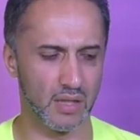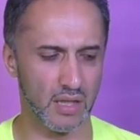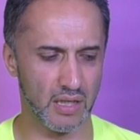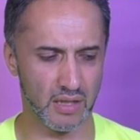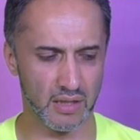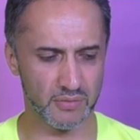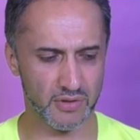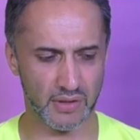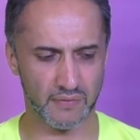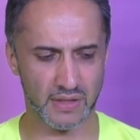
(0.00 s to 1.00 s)
Uh,
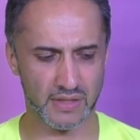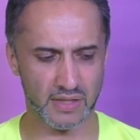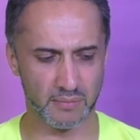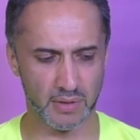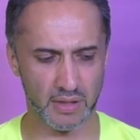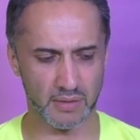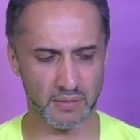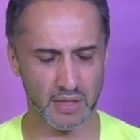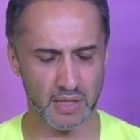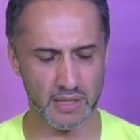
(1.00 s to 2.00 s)
so they're very similar.
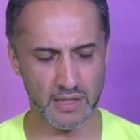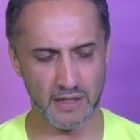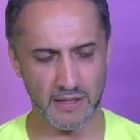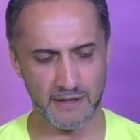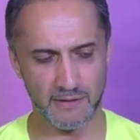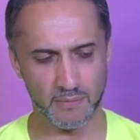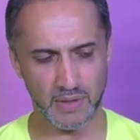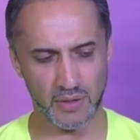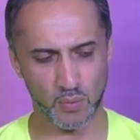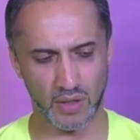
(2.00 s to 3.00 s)
Um,
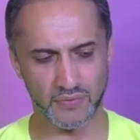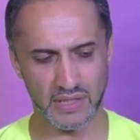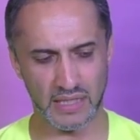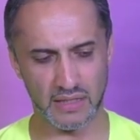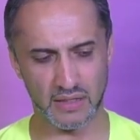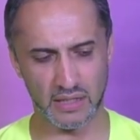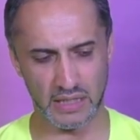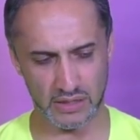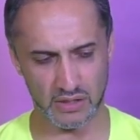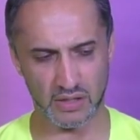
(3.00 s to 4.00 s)
and the Wave 10,
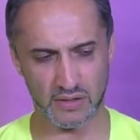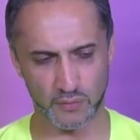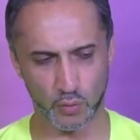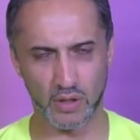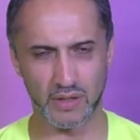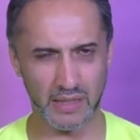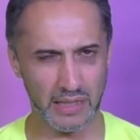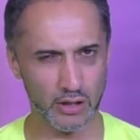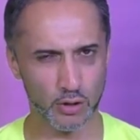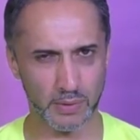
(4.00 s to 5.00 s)
it does feel a
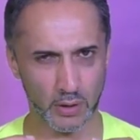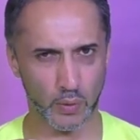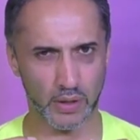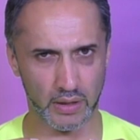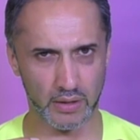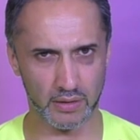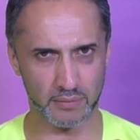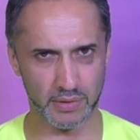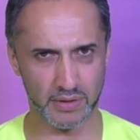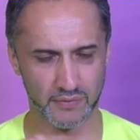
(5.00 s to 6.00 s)
little bit quicker,
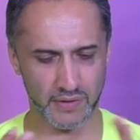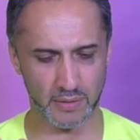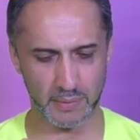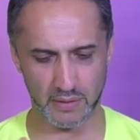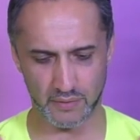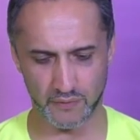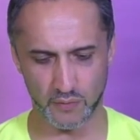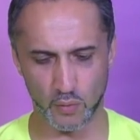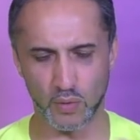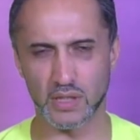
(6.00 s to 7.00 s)
but the Venom out of the
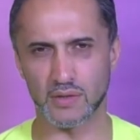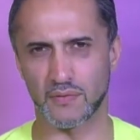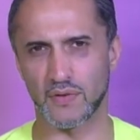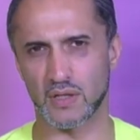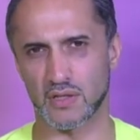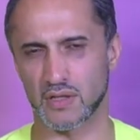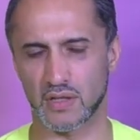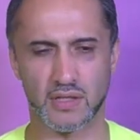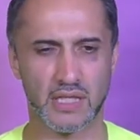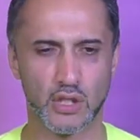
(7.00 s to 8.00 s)
four is the fastest,
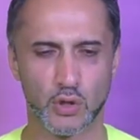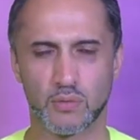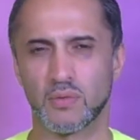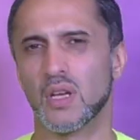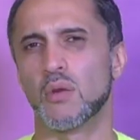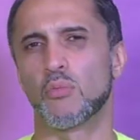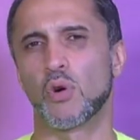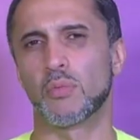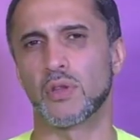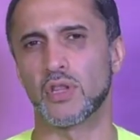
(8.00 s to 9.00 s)
and the 10U
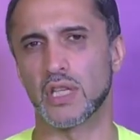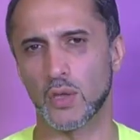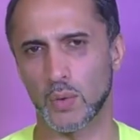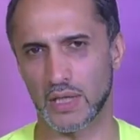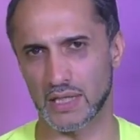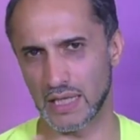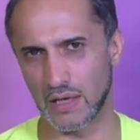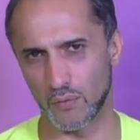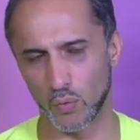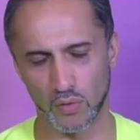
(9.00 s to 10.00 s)
probably the quickest
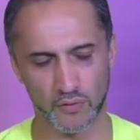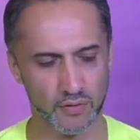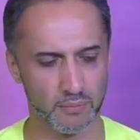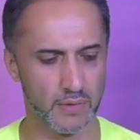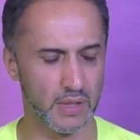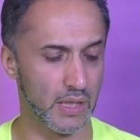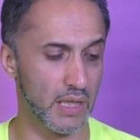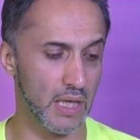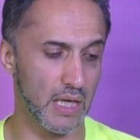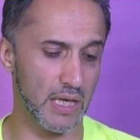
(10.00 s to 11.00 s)
out of all of them.
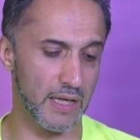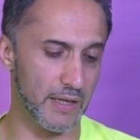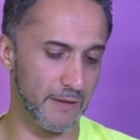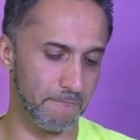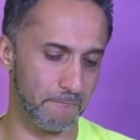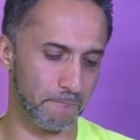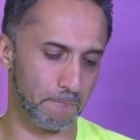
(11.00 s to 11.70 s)
Um,